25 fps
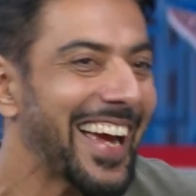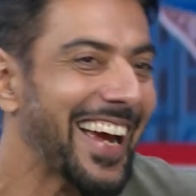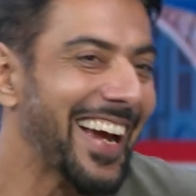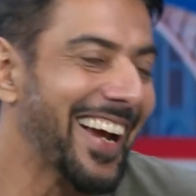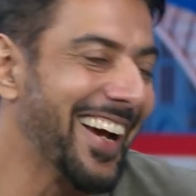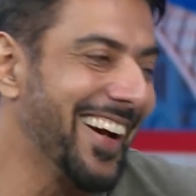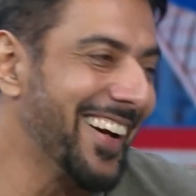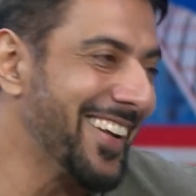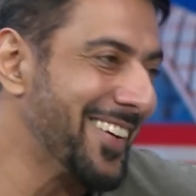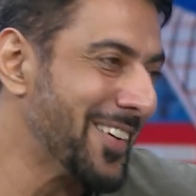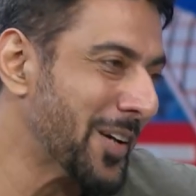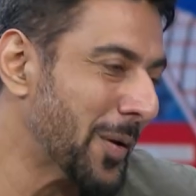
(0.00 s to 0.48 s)

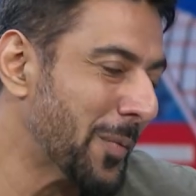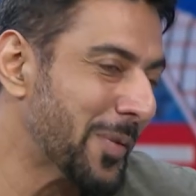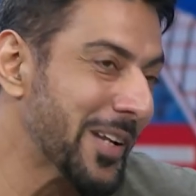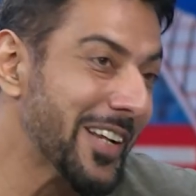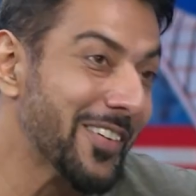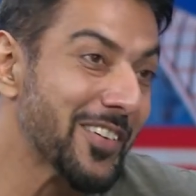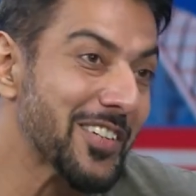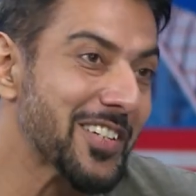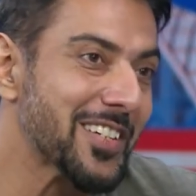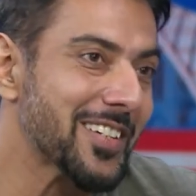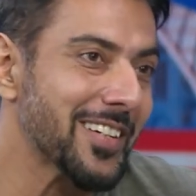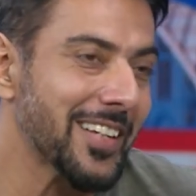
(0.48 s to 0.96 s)

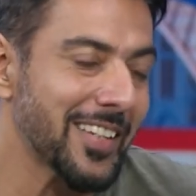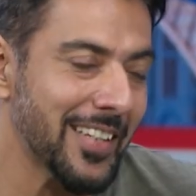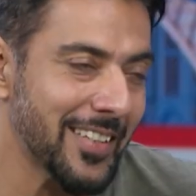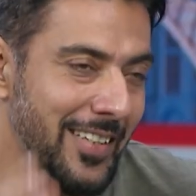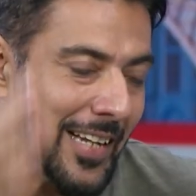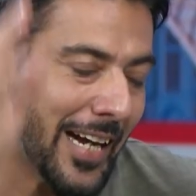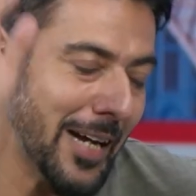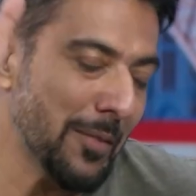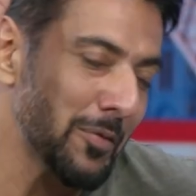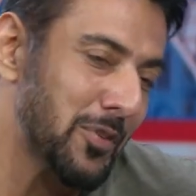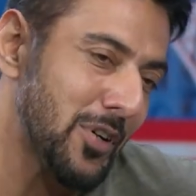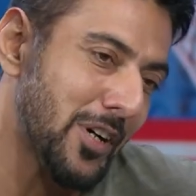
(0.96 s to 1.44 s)

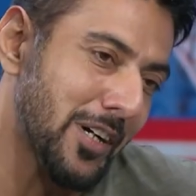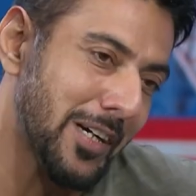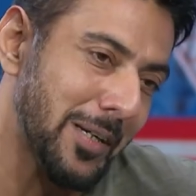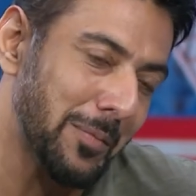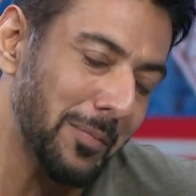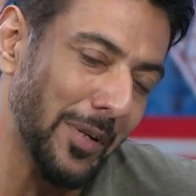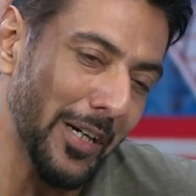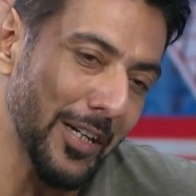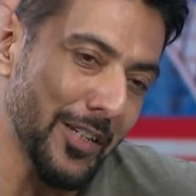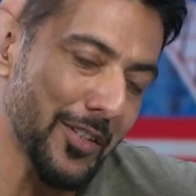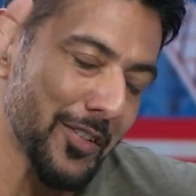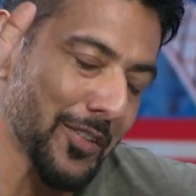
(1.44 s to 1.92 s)
I'm
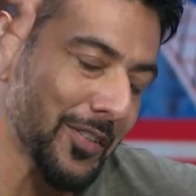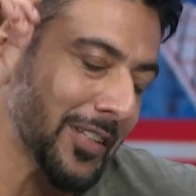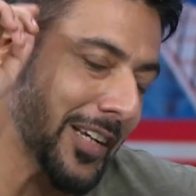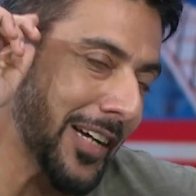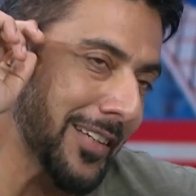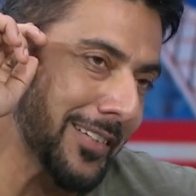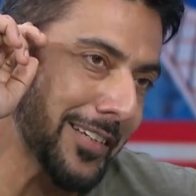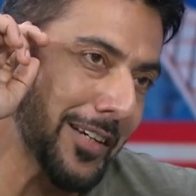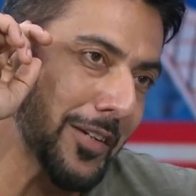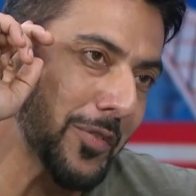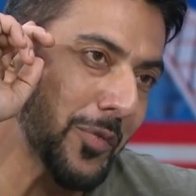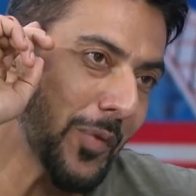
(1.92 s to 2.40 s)
talking about
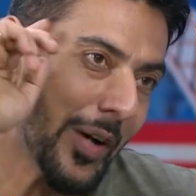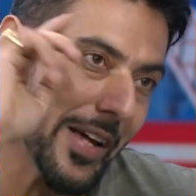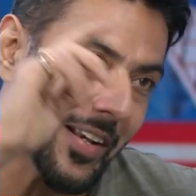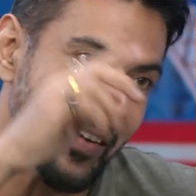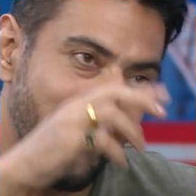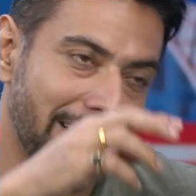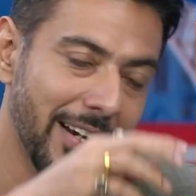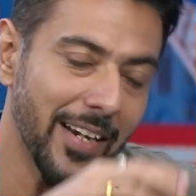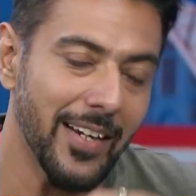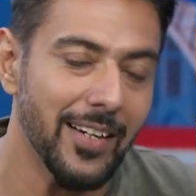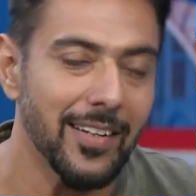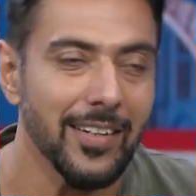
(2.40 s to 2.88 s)

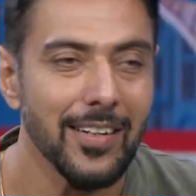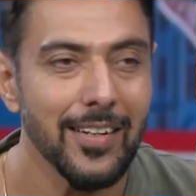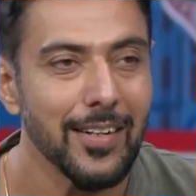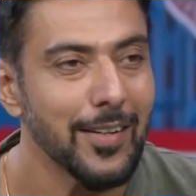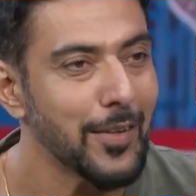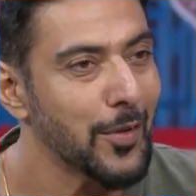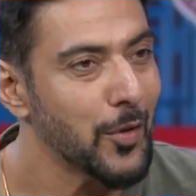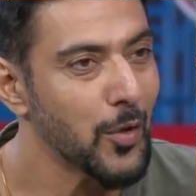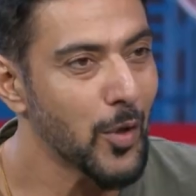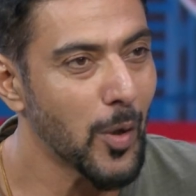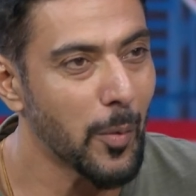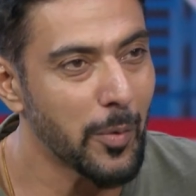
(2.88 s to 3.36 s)
2001, right?
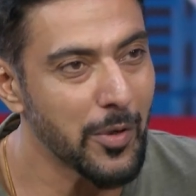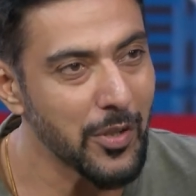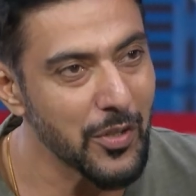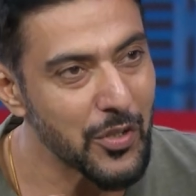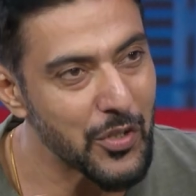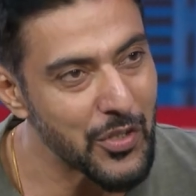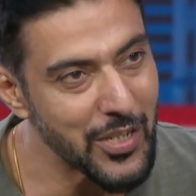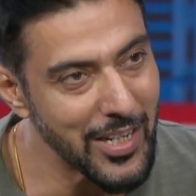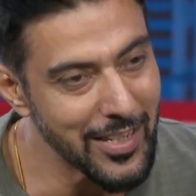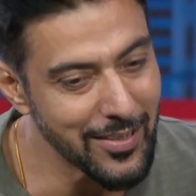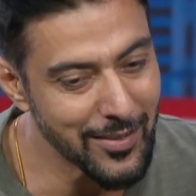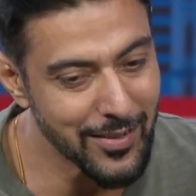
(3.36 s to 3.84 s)
Mm. Nobody
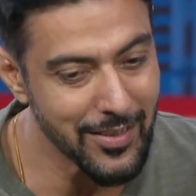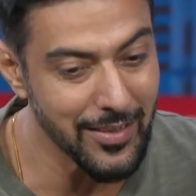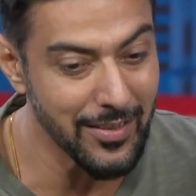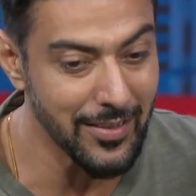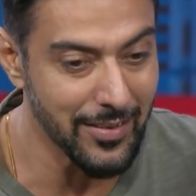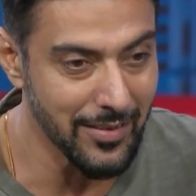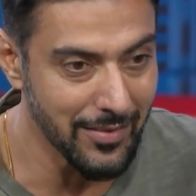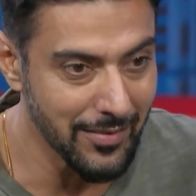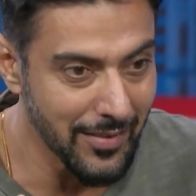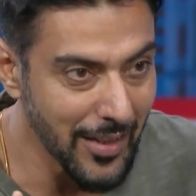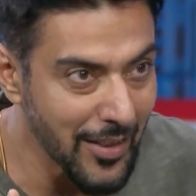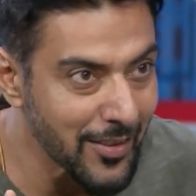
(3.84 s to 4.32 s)
would trust
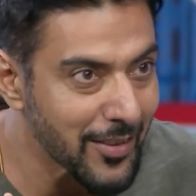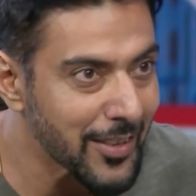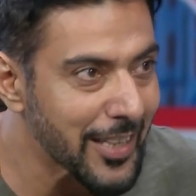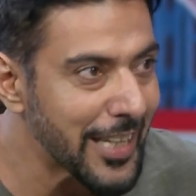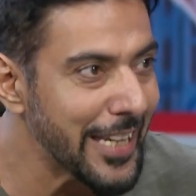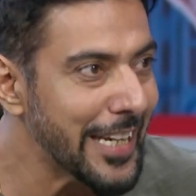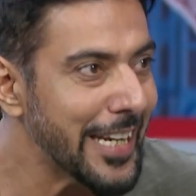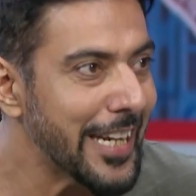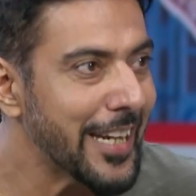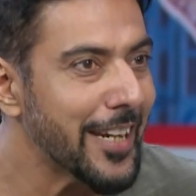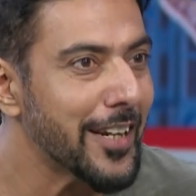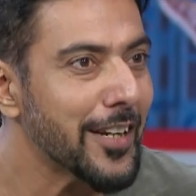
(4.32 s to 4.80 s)
in a
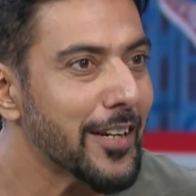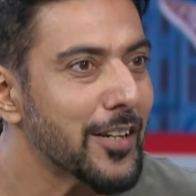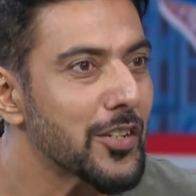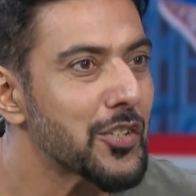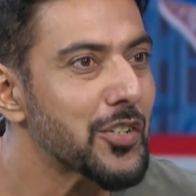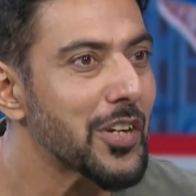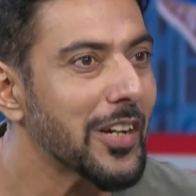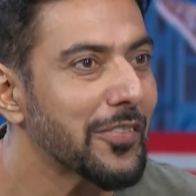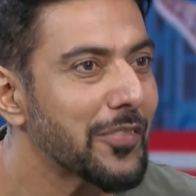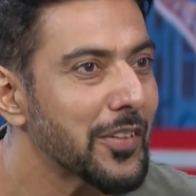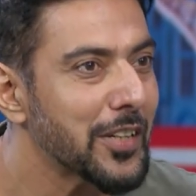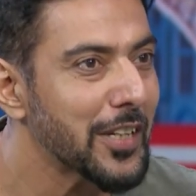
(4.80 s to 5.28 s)
skinny Indian
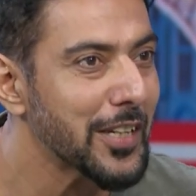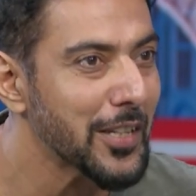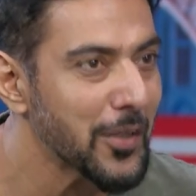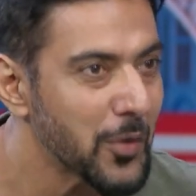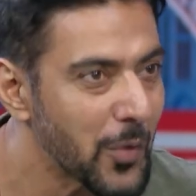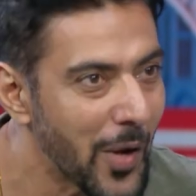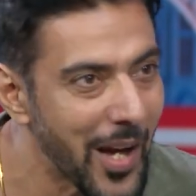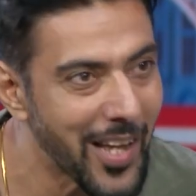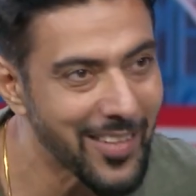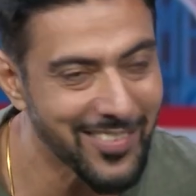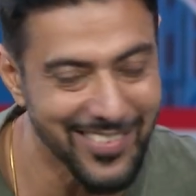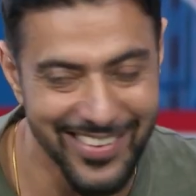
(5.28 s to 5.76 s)
chef in the
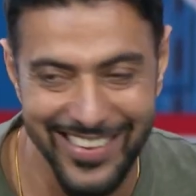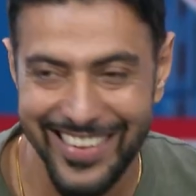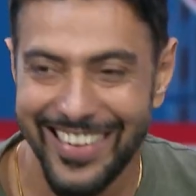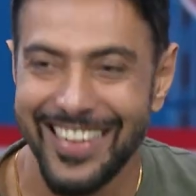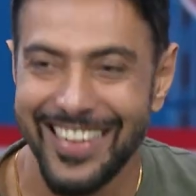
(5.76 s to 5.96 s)
US,